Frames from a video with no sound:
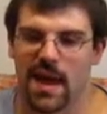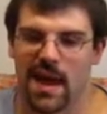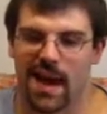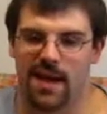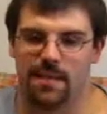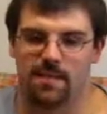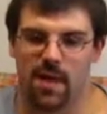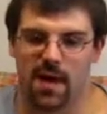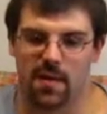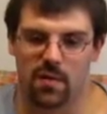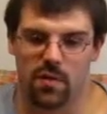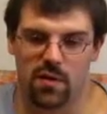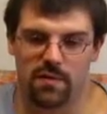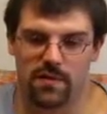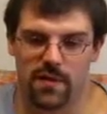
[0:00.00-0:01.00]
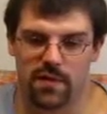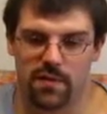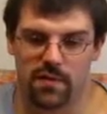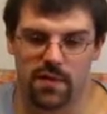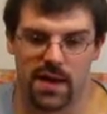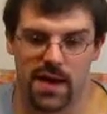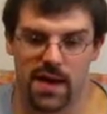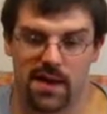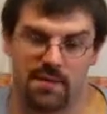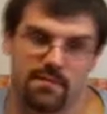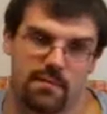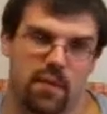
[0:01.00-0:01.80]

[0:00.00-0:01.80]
And in Modern Warfare 3,